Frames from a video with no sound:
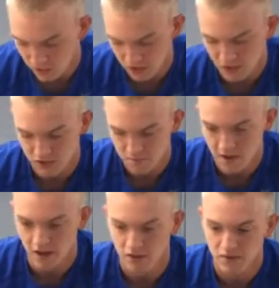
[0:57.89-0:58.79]
you want to use the
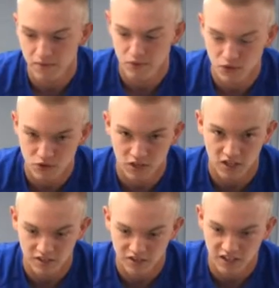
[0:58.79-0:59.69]
mallet for
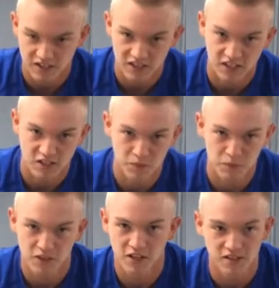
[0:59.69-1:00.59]
striking things into
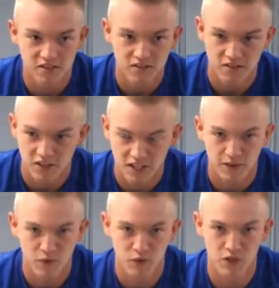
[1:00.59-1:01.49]
place. Like
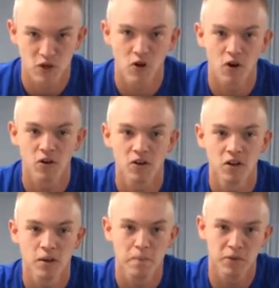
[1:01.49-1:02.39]
if you recall
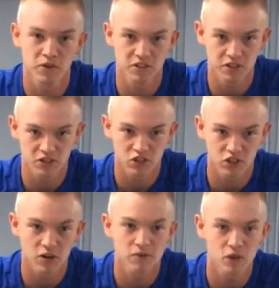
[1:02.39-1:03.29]
building the
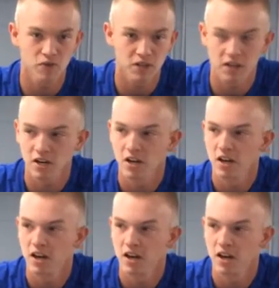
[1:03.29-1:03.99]
shelves over there,